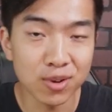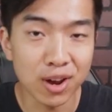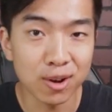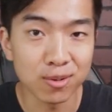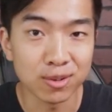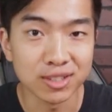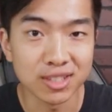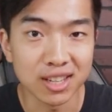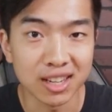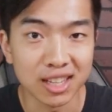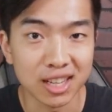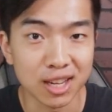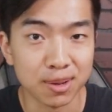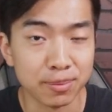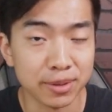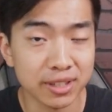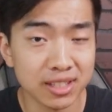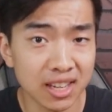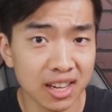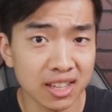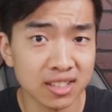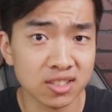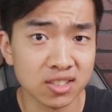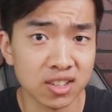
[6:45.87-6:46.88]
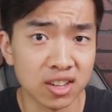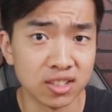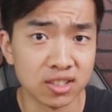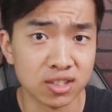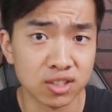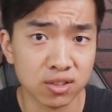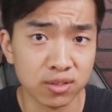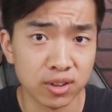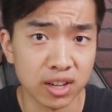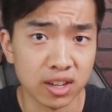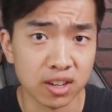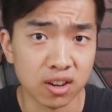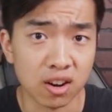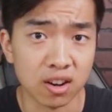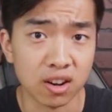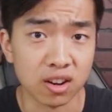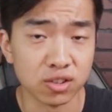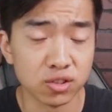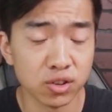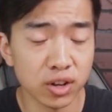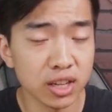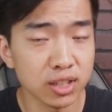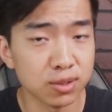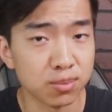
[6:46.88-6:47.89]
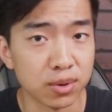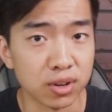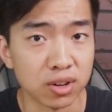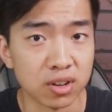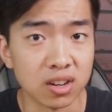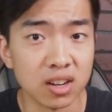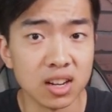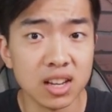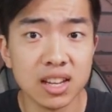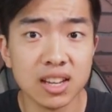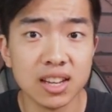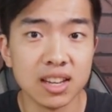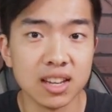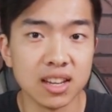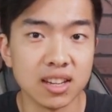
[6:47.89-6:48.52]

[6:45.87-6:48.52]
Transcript: why we're setting up a text gen screen on our transmitter